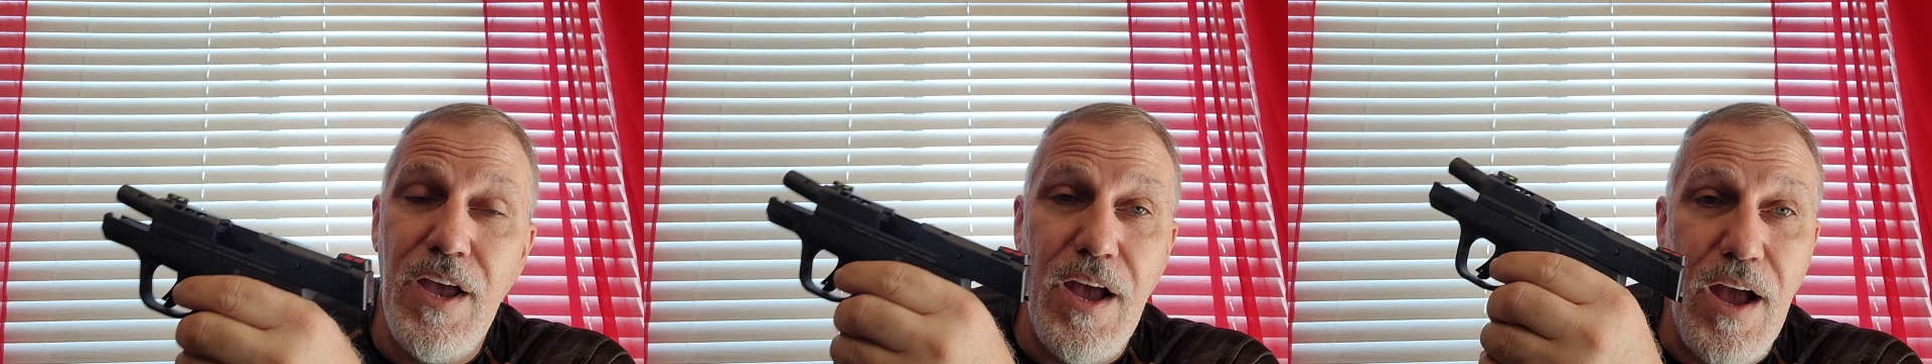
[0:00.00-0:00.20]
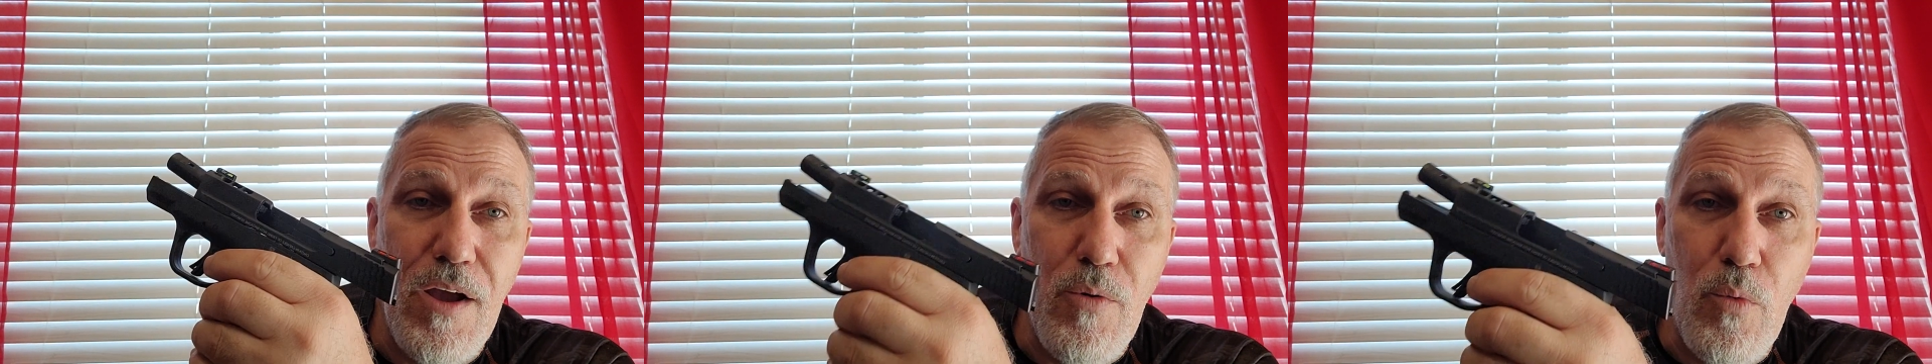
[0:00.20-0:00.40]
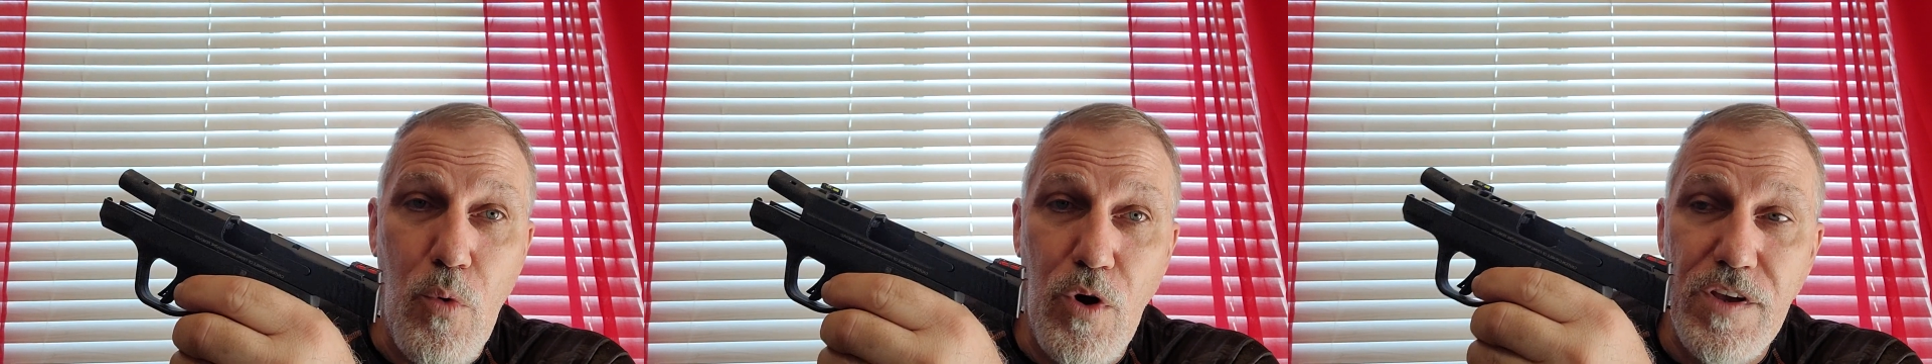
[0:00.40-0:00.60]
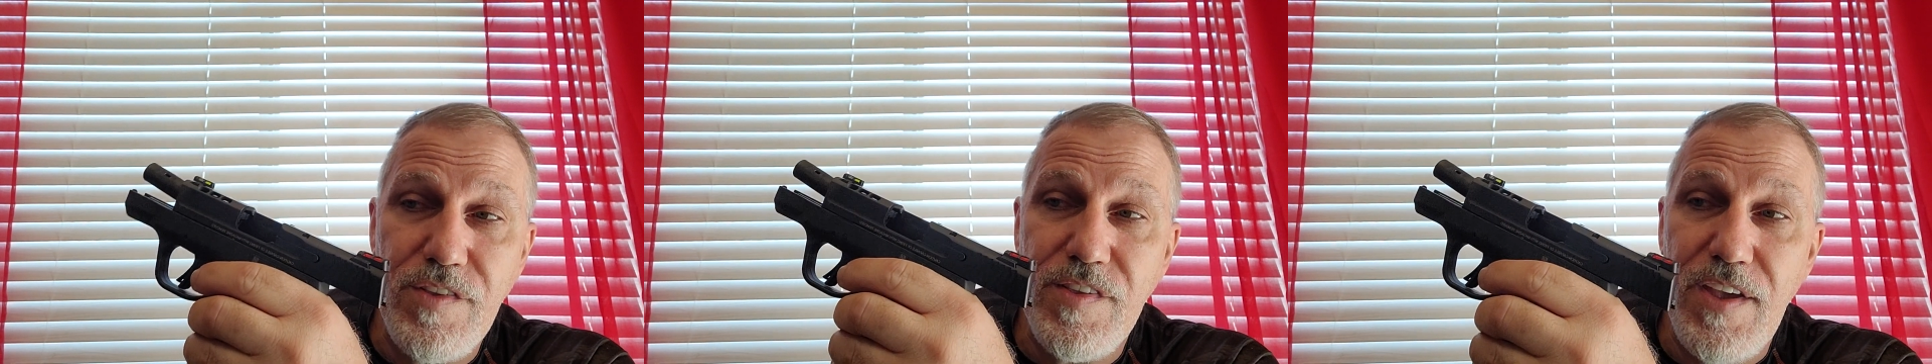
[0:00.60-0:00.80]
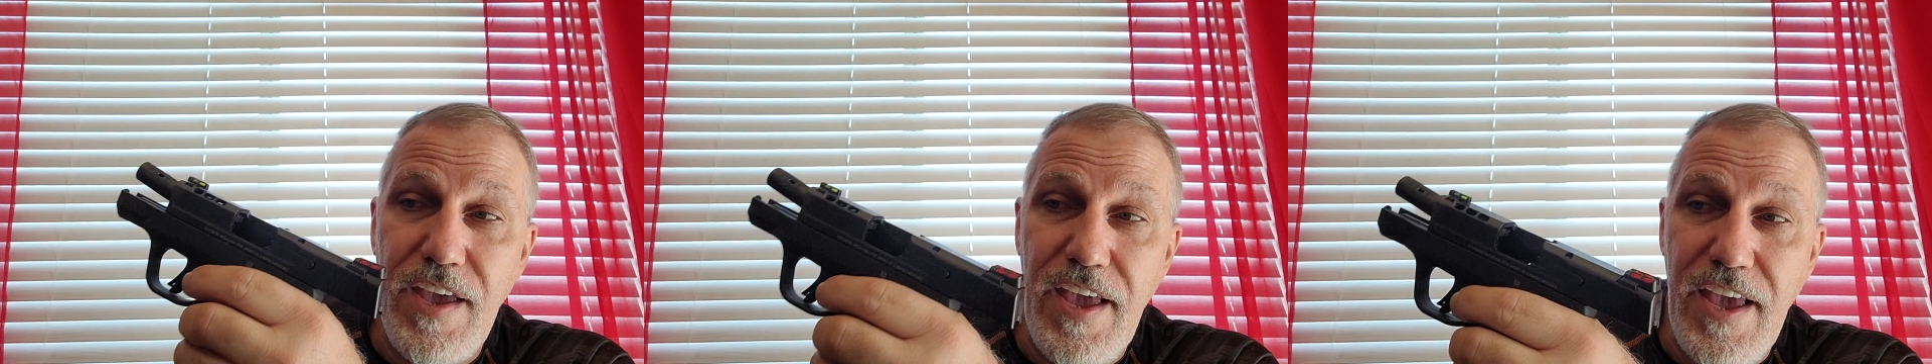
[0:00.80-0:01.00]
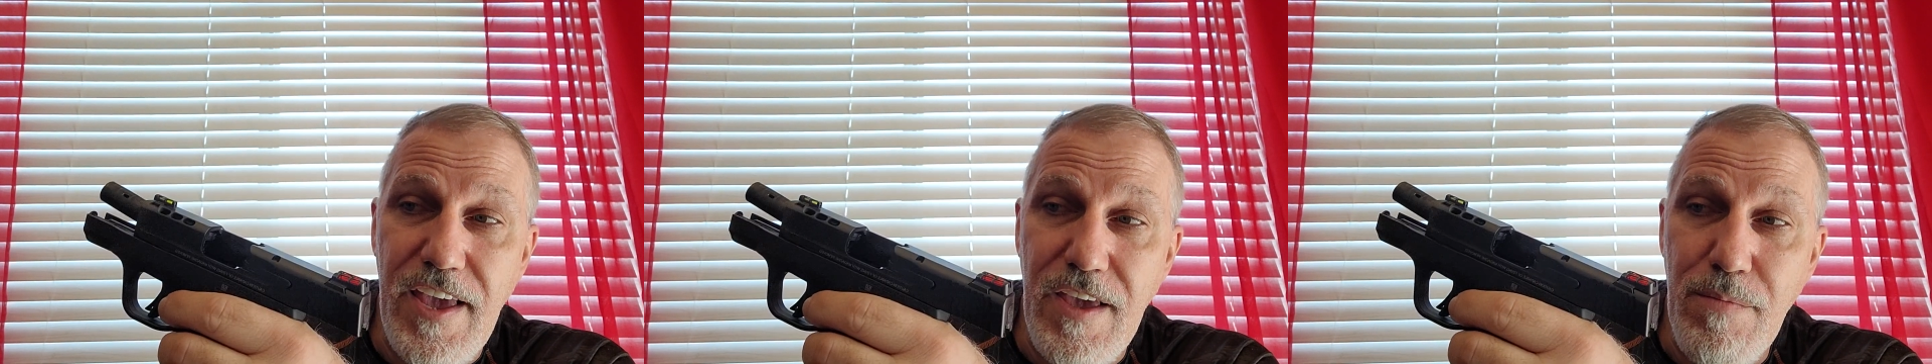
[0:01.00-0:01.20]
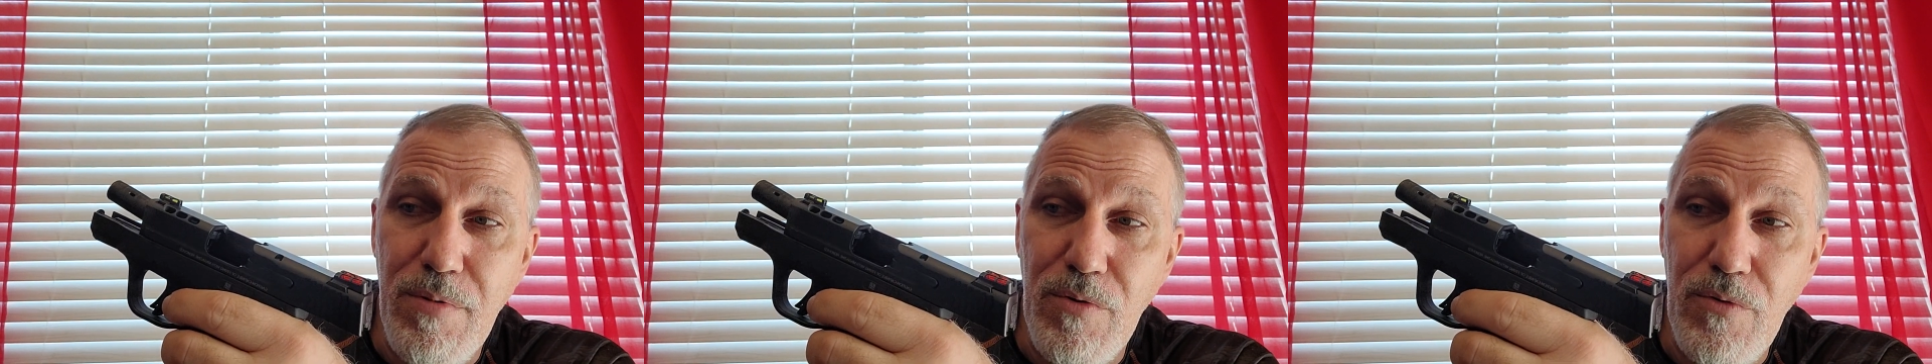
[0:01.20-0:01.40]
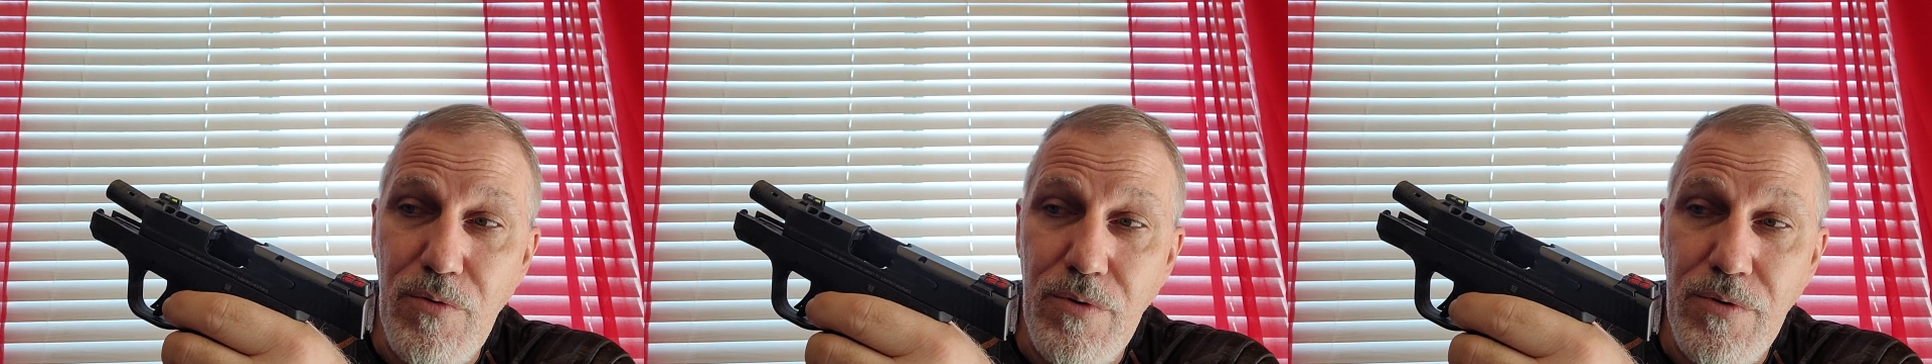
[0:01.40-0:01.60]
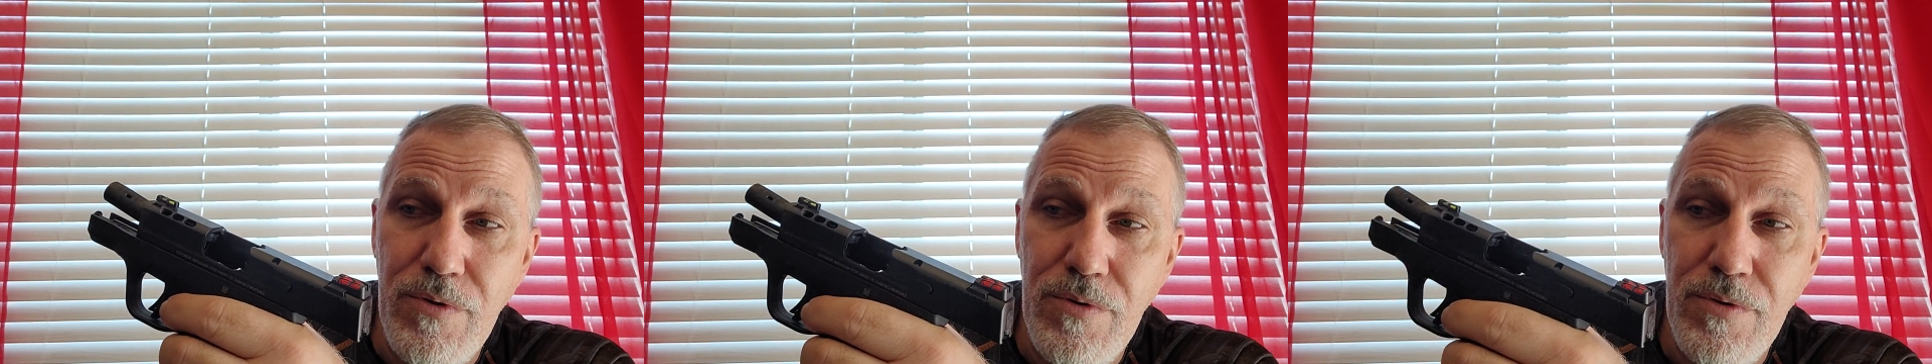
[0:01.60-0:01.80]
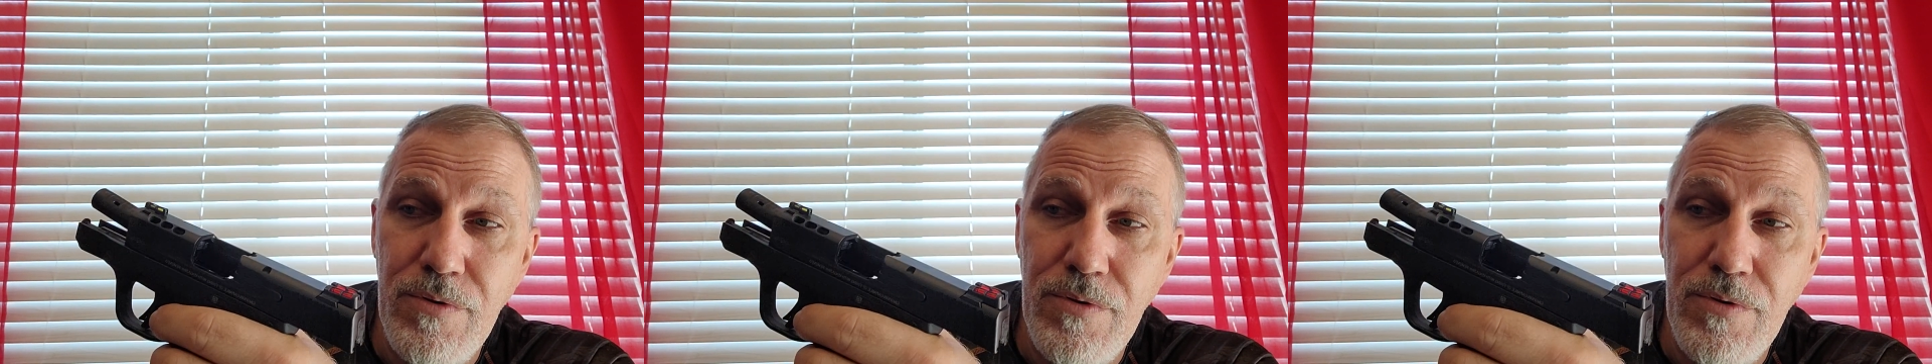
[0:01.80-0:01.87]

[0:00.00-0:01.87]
I was able